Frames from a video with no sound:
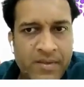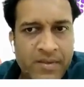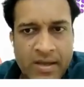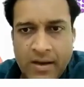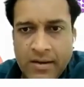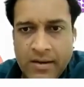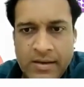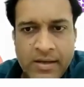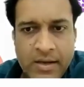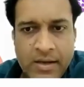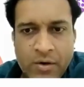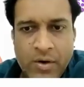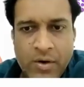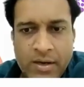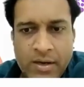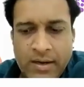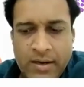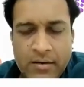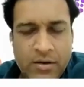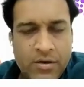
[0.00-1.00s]
Yeah, here you
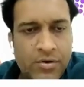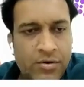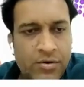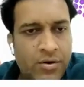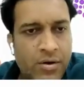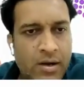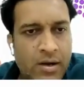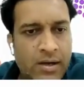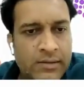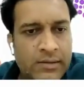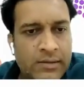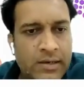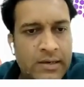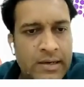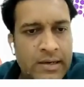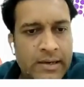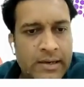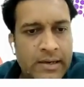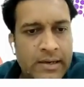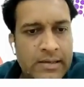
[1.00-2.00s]
can enter your other
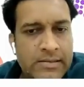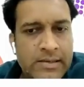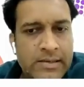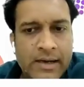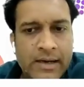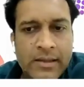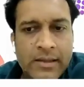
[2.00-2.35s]
details.